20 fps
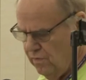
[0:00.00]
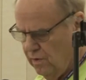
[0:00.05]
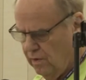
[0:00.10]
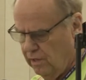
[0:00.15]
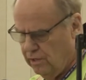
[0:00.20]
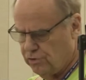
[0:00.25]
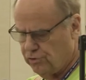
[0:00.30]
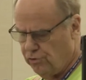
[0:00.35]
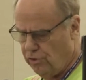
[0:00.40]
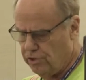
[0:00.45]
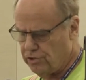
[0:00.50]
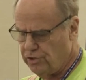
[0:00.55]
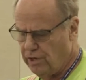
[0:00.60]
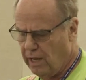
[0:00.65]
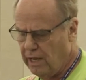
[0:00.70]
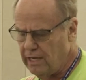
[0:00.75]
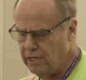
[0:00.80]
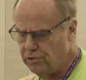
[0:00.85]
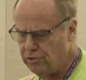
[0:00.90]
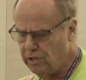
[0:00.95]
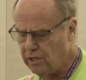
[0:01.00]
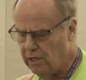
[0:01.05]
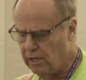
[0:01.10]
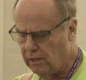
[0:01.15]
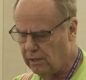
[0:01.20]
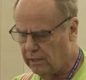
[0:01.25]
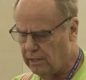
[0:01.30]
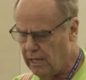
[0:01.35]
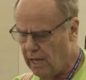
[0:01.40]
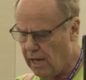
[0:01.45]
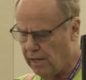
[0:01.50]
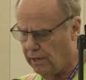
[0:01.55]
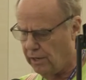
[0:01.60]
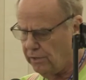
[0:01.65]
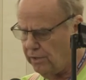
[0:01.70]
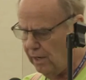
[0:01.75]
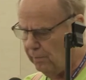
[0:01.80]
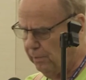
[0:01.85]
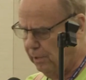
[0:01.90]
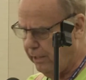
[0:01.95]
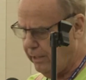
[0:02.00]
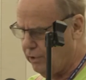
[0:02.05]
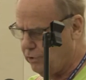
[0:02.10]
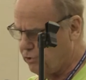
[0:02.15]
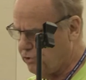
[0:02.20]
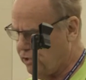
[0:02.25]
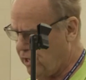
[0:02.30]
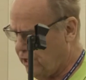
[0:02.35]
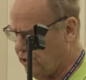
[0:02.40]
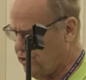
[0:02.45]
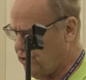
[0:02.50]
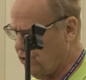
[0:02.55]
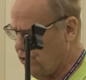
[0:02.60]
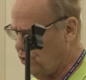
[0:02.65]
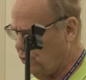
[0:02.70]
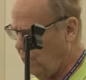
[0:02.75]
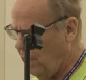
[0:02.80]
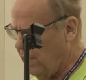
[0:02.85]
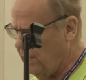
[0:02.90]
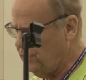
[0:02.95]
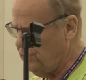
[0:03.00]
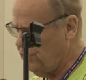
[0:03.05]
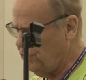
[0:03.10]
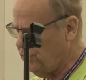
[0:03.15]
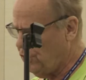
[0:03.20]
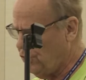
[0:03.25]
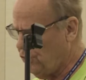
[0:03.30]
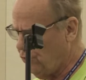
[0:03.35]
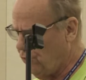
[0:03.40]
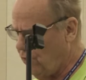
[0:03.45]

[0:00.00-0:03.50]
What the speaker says: Instruction 18, again, a double intersection. You'll exit to the